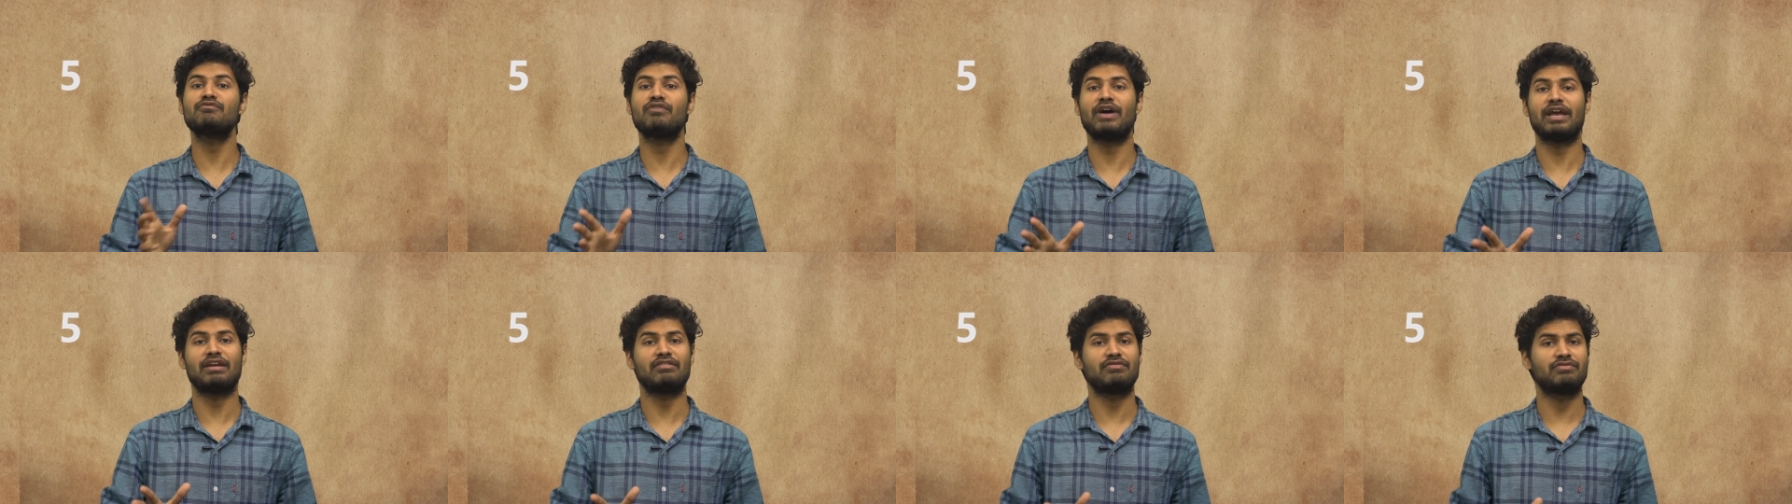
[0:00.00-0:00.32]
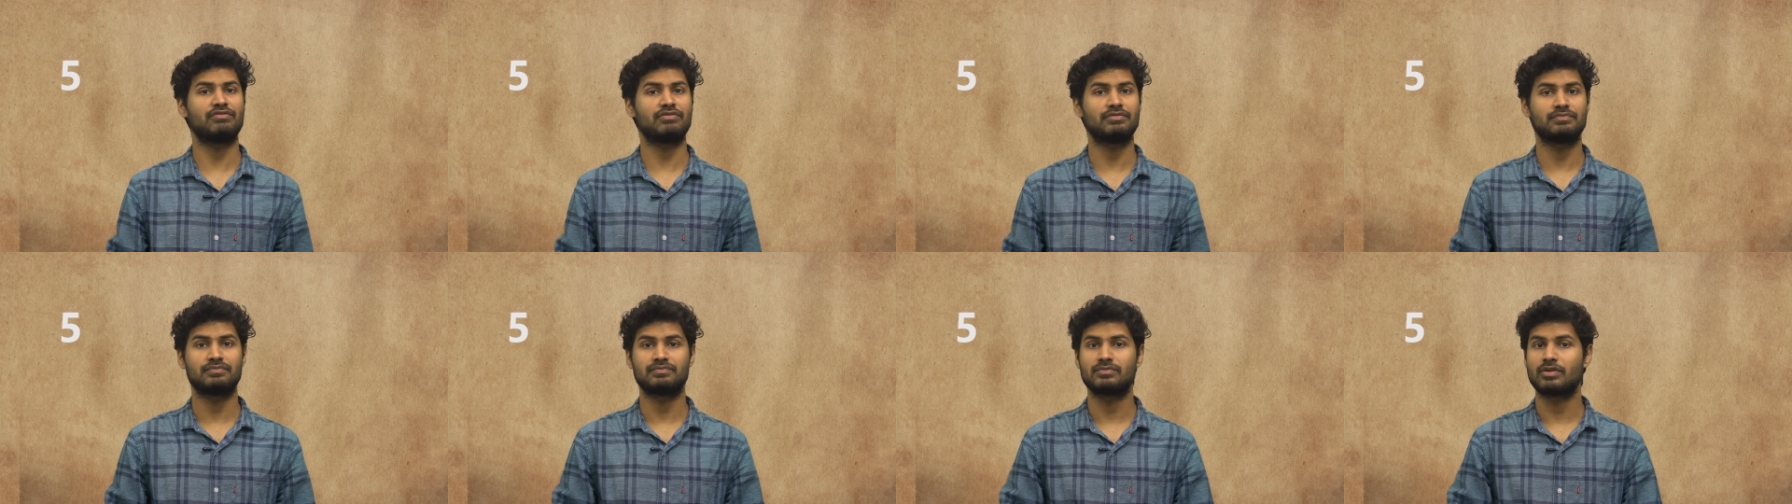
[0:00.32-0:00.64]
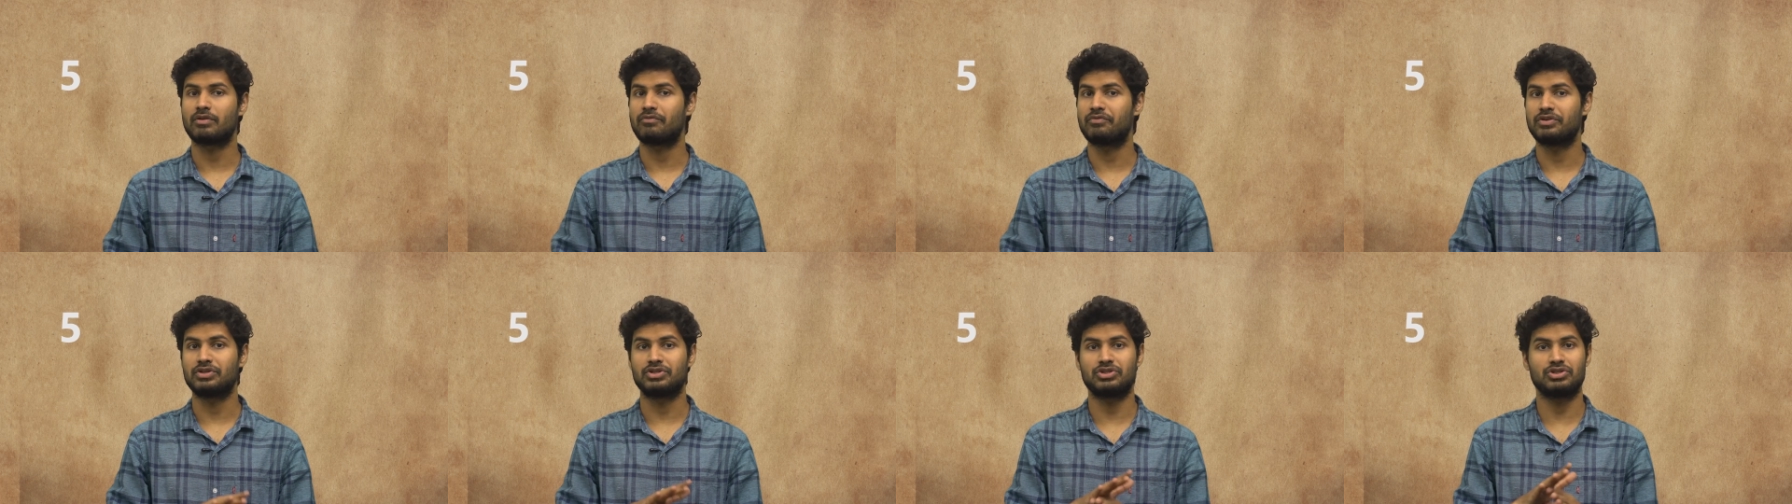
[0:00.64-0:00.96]
5,
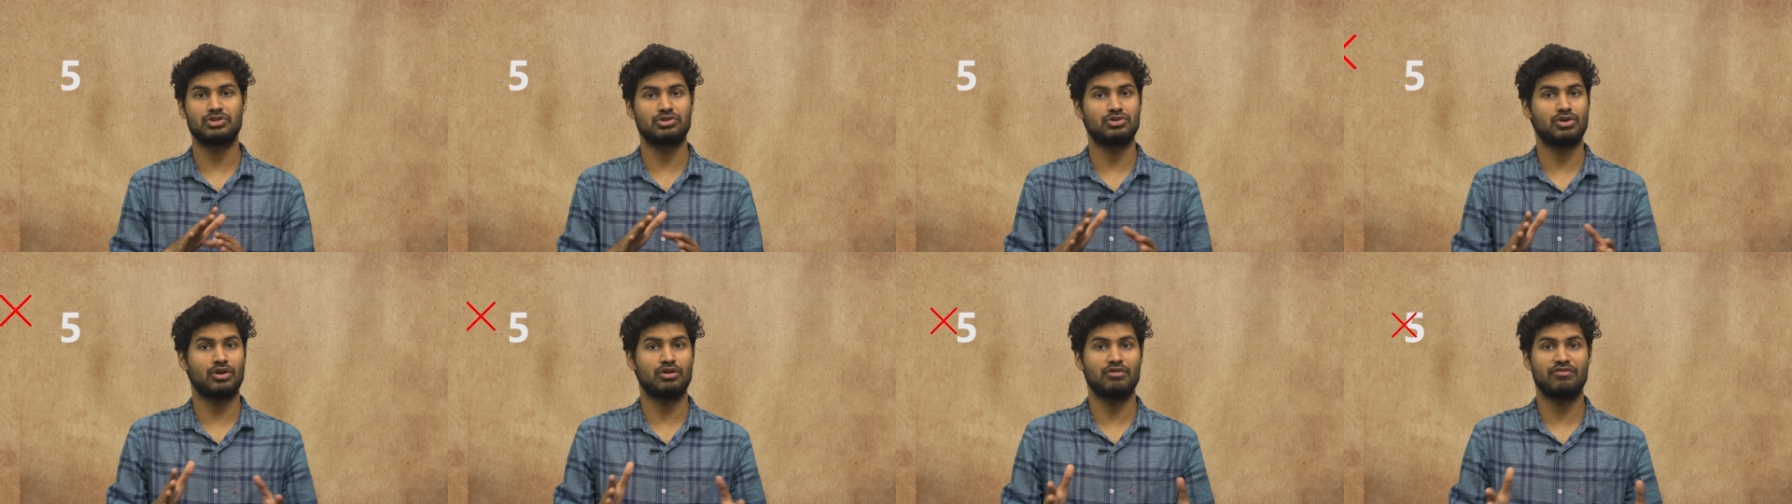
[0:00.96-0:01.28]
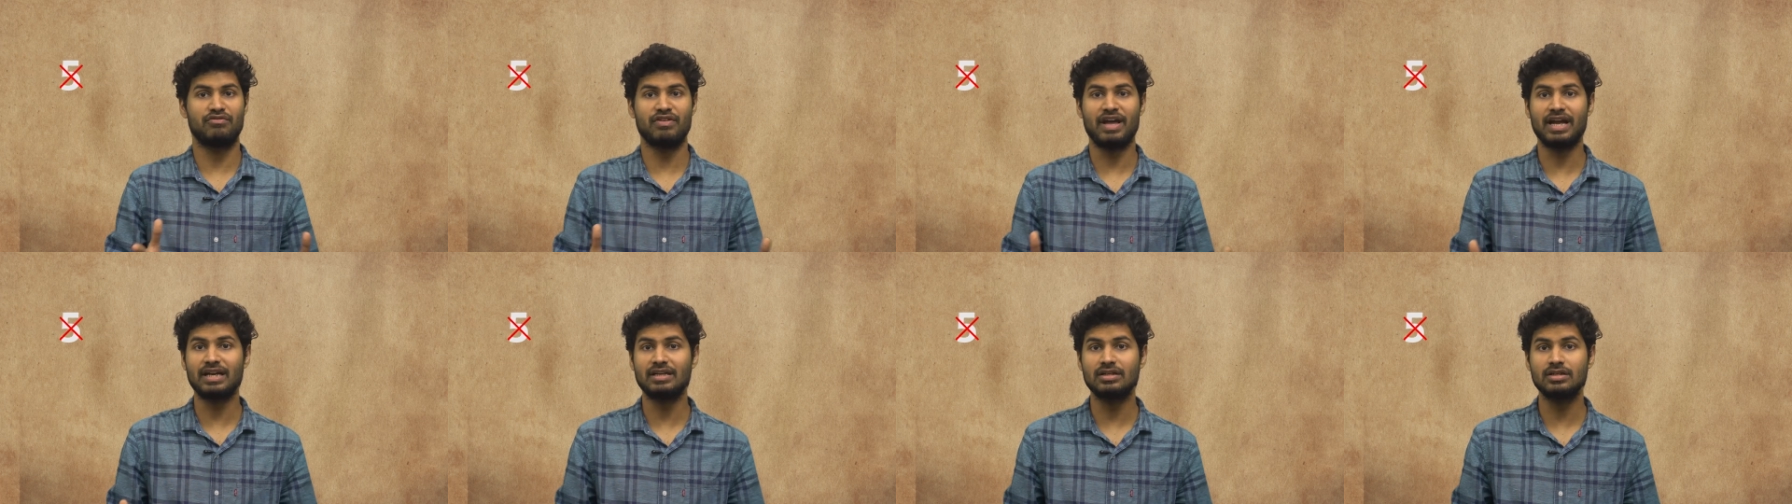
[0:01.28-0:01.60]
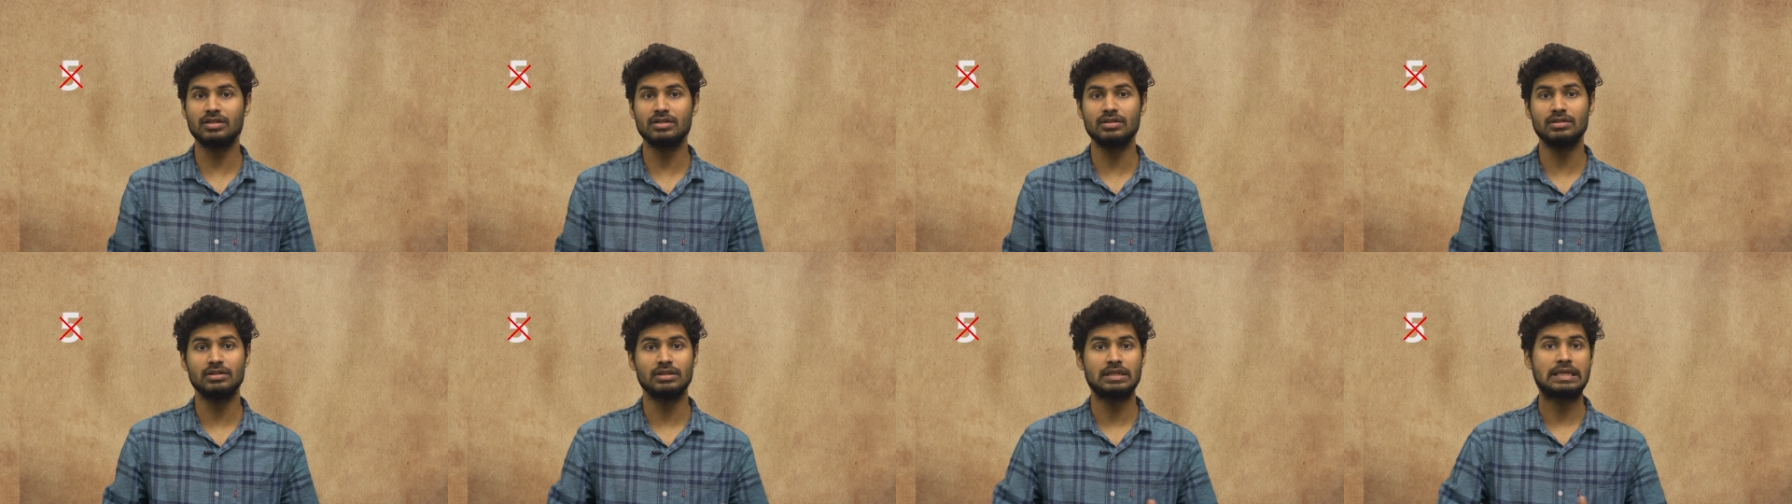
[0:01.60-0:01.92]
which is not a
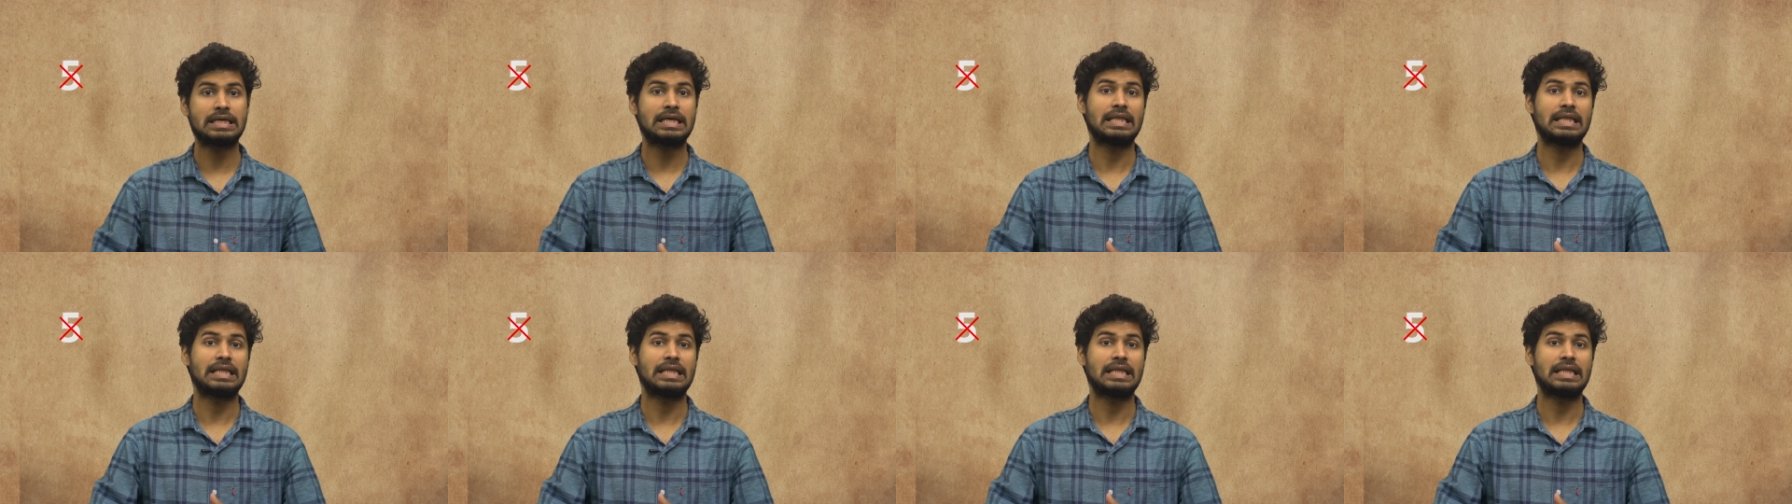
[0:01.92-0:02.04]
factor.